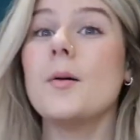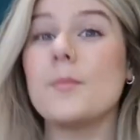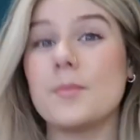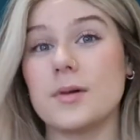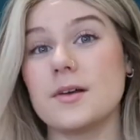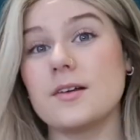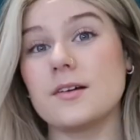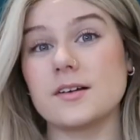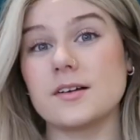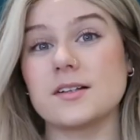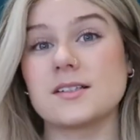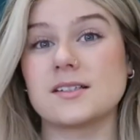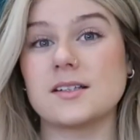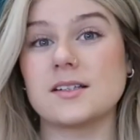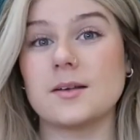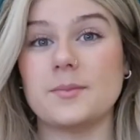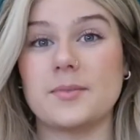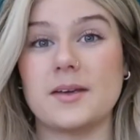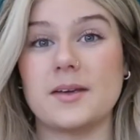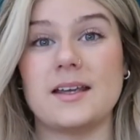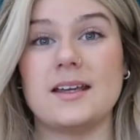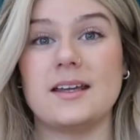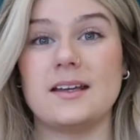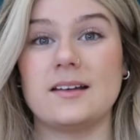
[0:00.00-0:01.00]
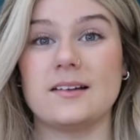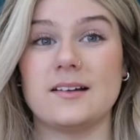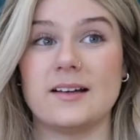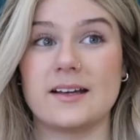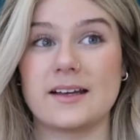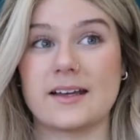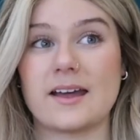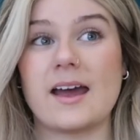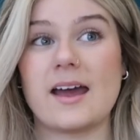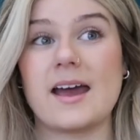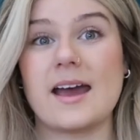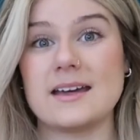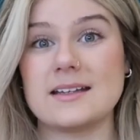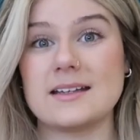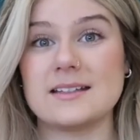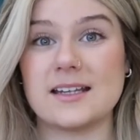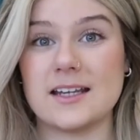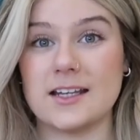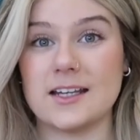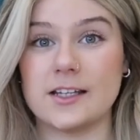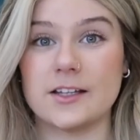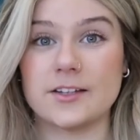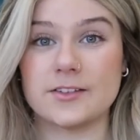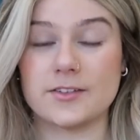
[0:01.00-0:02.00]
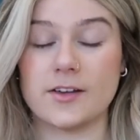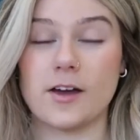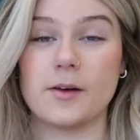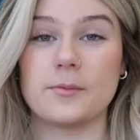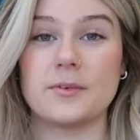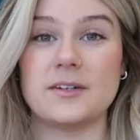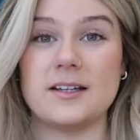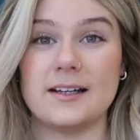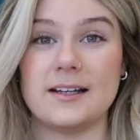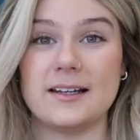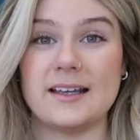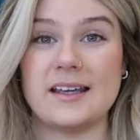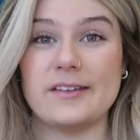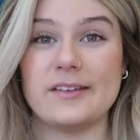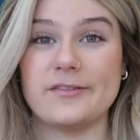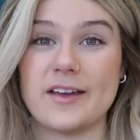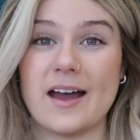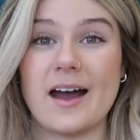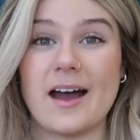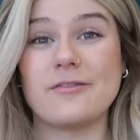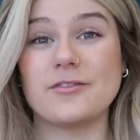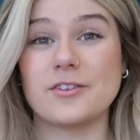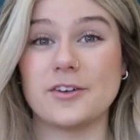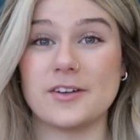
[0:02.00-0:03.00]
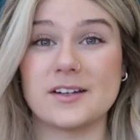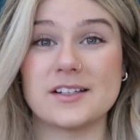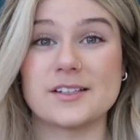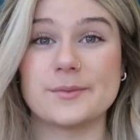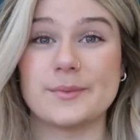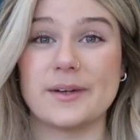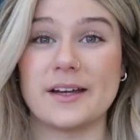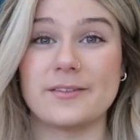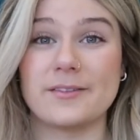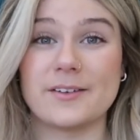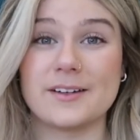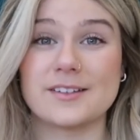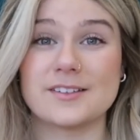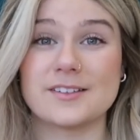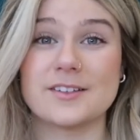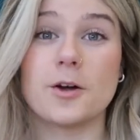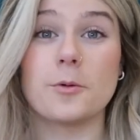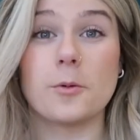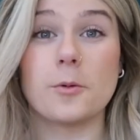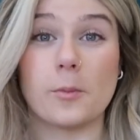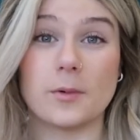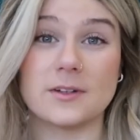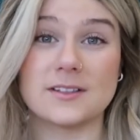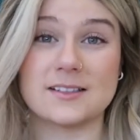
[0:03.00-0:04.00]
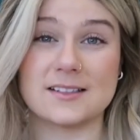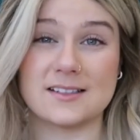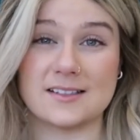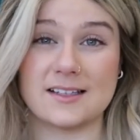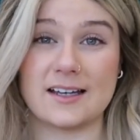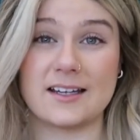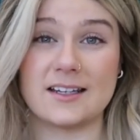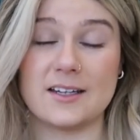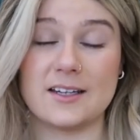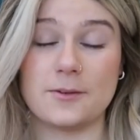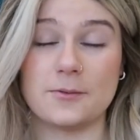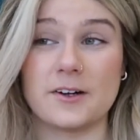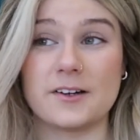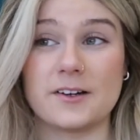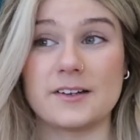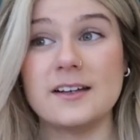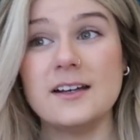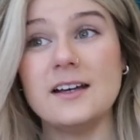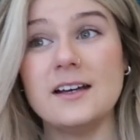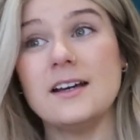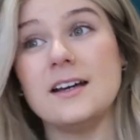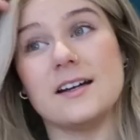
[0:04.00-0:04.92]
Plus being like eighteen at the time when you leave, you have no experience, no one wants to take you on.